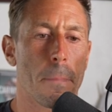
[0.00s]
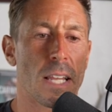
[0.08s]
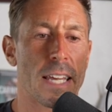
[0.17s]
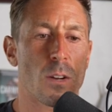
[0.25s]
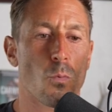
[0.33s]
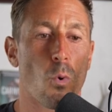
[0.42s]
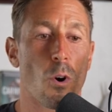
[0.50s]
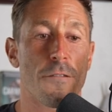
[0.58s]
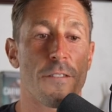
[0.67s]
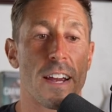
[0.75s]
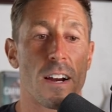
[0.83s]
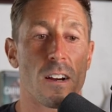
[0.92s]
plant
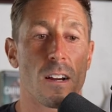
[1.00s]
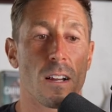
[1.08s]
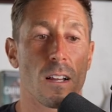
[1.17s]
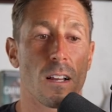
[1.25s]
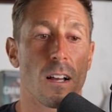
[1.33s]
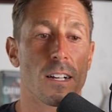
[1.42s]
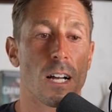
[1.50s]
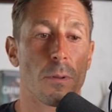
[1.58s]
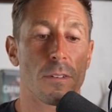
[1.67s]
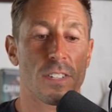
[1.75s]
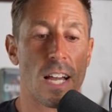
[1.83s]
warfare a couple of